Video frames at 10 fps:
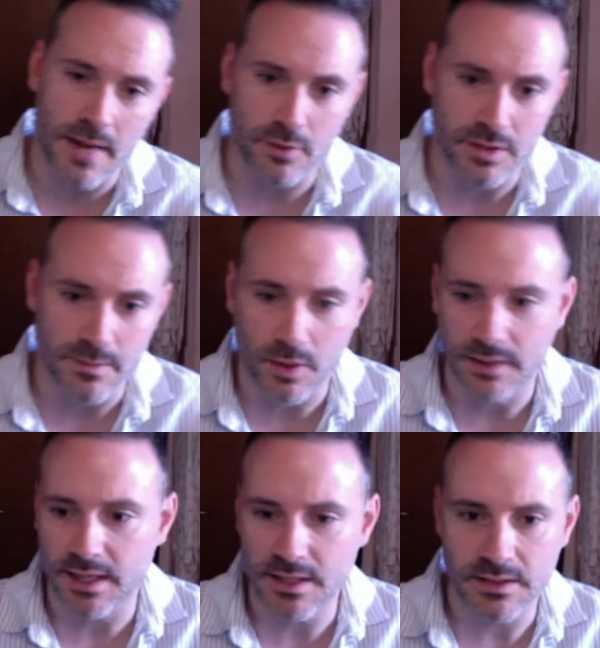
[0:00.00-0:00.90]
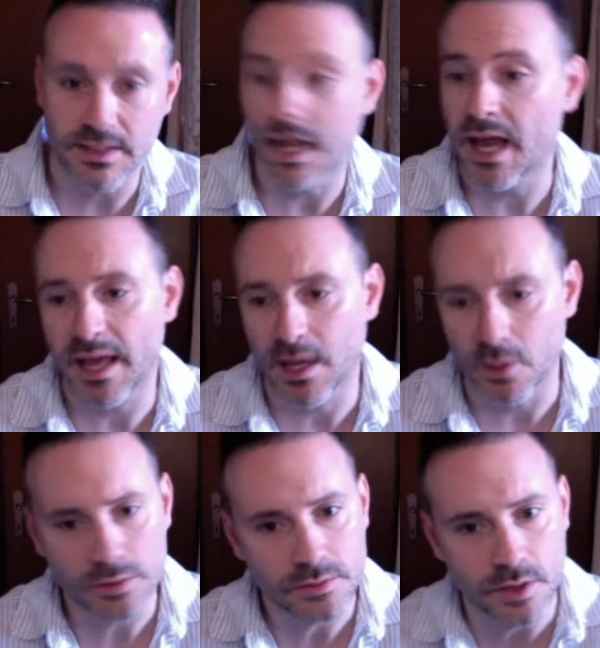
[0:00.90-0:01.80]
For example, Catarsi, I like a
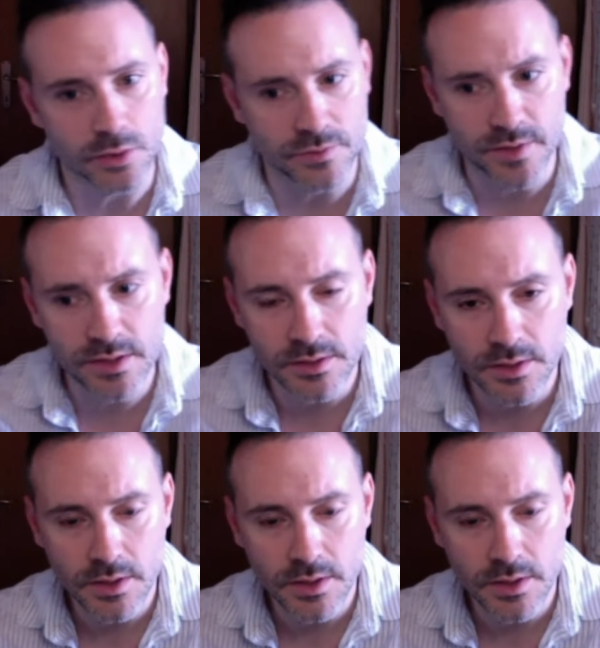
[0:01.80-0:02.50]
lot how she fans.